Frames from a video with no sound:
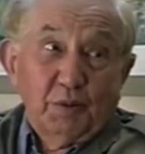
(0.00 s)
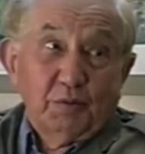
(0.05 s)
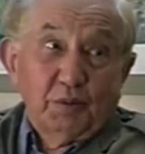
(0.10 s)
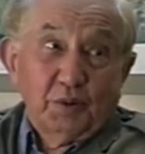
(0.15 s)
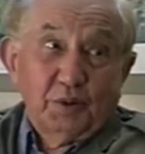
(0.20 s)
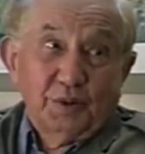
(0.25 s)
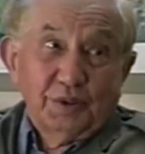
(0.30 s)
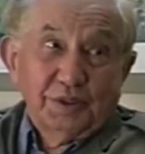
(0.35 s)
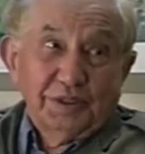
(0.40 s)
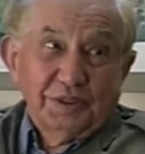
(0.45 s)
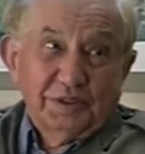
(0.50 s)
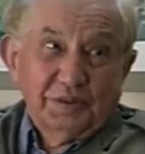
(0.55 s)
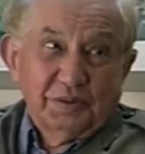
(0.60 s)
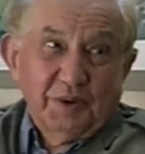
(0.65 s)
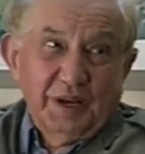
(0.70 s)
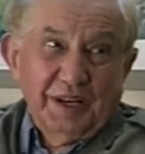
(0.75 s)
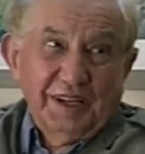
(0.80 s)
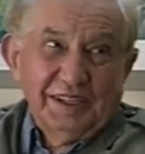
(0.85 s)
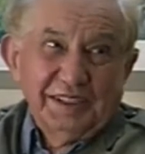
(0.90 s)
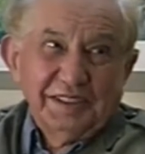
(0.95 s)
come aboard
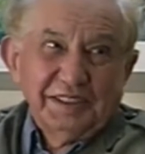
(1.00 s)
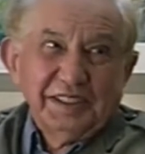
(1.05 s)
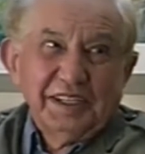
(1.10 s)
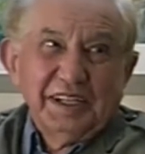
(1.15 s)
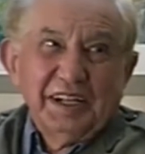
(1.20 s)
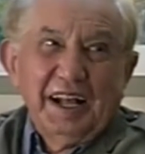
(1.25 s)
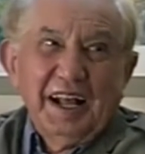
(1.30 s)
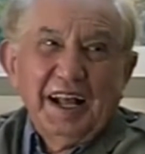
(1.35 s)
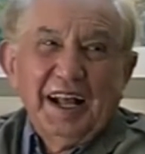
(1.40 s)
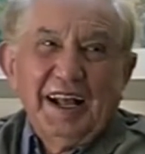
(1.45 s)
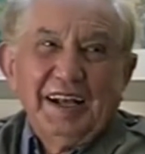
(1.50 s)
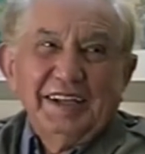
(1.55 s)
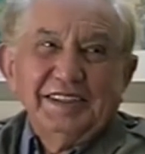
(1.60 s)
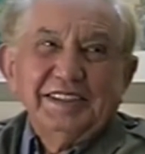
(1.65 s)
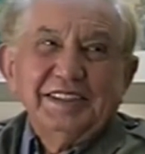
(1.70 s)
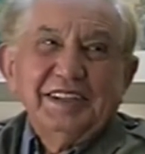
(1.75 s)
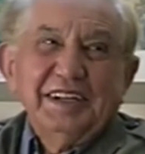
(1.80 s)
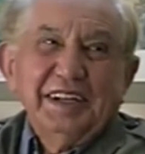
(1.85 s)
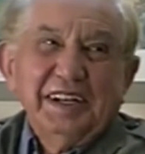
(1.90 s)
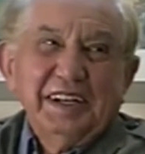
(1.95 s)
as well. Really?
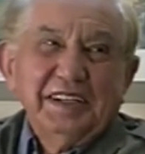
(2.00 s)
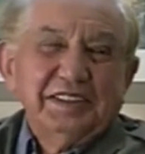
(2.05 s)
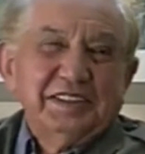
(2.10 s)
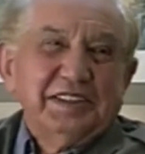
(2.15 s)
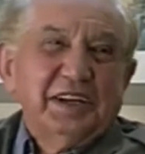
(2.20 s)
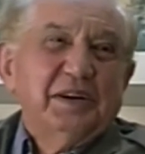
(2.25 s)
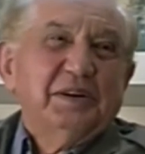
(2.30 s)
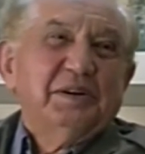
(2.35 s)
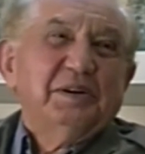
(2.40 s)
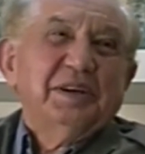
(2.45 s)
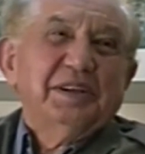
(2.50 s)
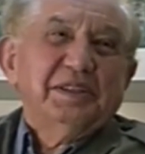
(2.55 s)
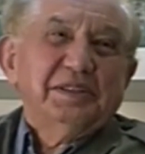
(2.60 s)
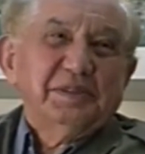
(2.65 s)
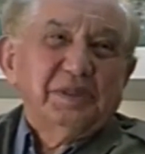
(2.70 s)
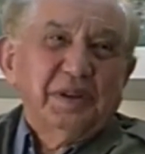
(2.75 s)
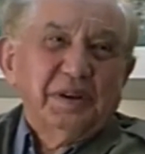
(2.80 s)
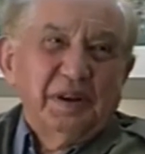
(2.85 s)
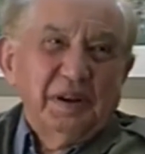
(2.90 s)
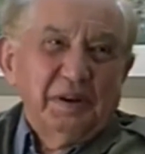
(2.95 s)
And so
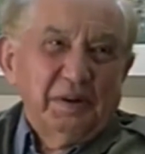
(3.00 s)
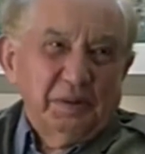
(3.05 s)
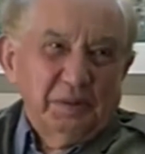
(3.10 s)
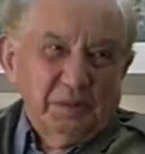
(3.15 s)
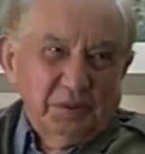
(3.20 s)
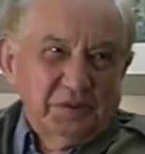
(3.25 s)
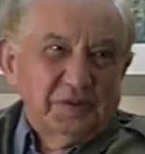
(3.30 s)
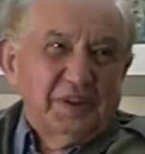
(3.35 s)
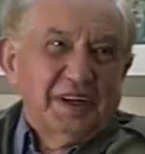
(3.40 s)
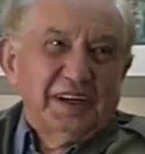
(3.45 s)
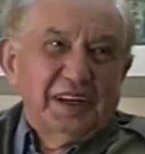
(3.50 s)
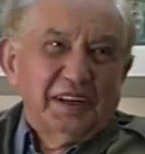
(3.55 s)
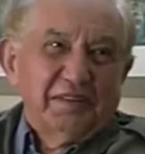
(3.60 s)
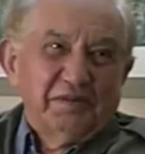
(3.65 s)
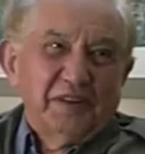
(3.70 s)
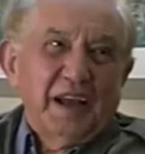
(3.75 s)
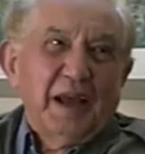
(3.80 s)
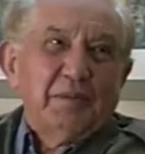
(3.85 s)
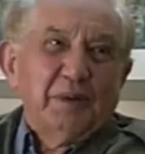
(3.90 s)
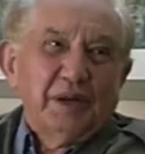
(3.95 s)
it was
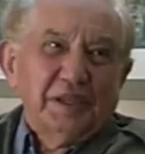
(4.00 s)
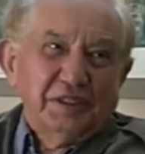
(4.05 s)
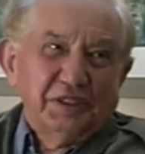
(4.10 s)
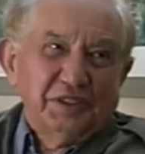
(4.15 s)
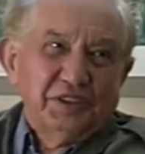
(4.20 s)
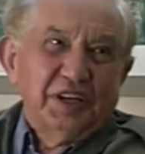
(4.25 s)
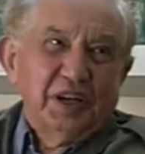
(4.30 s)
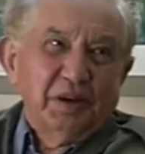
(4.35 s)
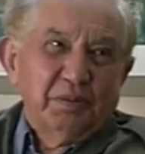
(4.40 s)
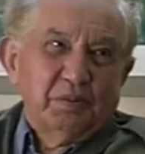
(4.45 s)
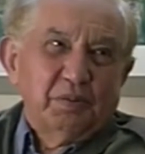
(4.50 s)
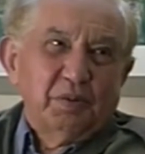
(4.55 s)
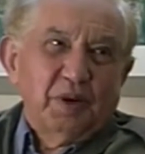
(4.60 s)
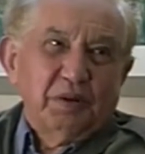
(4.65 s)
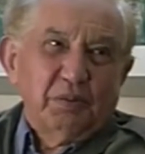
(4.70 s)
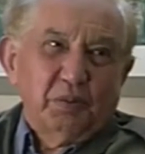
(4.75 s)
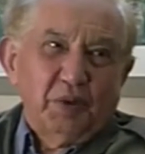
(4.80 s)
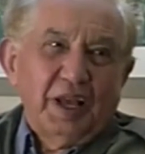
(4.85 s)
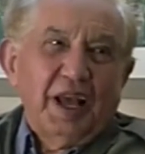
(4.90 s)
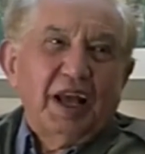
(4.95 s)
really a family ship
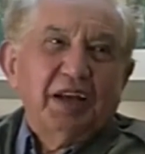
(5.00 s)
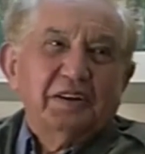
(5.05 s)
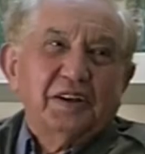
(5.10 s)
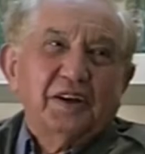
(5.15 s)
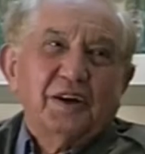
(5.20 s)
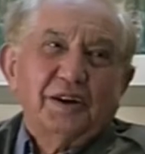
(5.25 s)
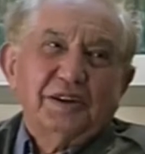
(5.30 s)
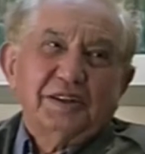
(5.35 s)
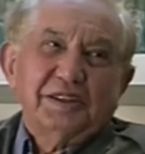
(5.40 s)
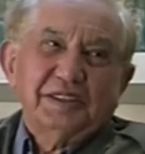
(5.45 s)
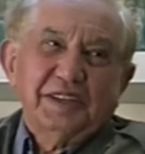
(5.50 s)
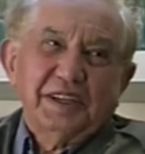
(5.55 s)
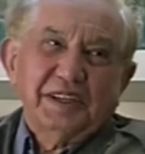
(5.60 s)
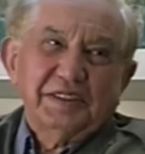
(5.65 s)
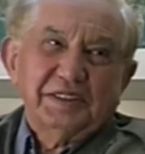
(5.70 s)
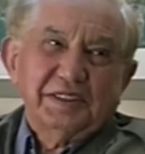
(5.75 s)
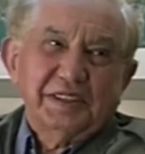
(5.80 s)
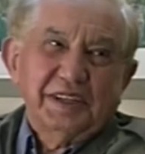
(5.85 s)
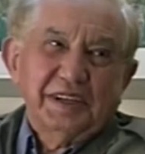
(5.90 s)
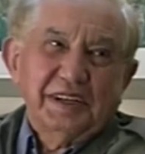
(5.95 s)
when we had the
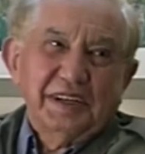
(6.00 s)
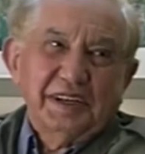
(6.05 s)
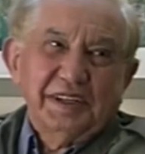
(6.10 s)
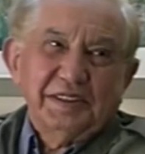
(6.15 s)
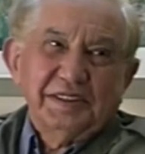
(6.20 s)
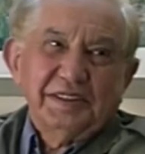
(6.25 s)
holidays in.